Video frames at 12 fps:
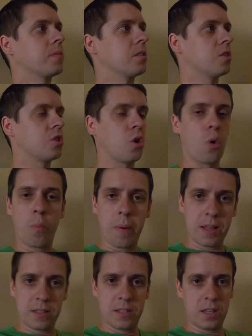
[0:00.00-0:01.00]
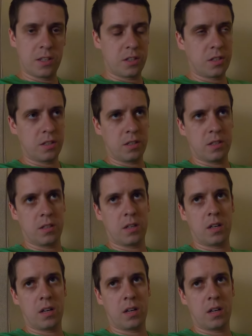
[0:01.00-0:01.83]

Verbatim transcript: so bad that uh,